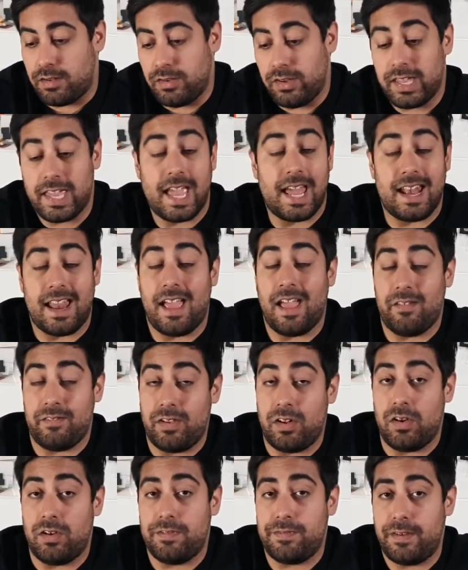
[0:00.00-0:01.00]
you can have
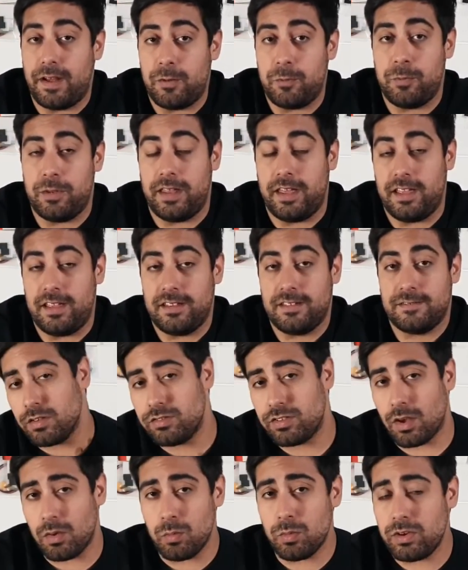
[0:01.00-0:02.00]
a lot of fun with it.
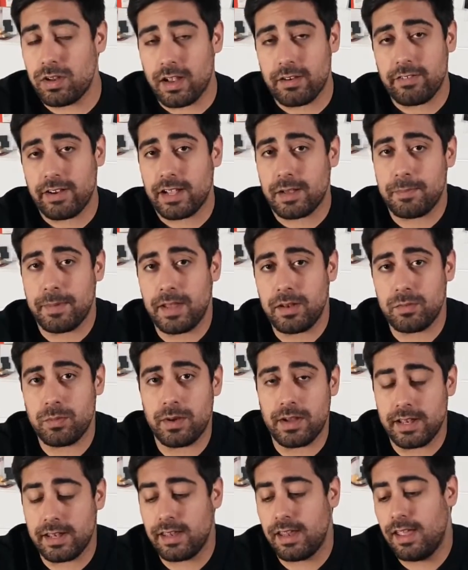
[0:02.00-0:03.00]
So would I recommend
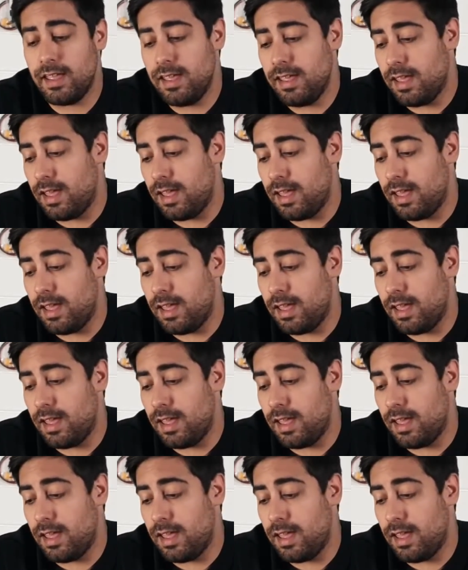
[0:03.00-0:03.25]
one?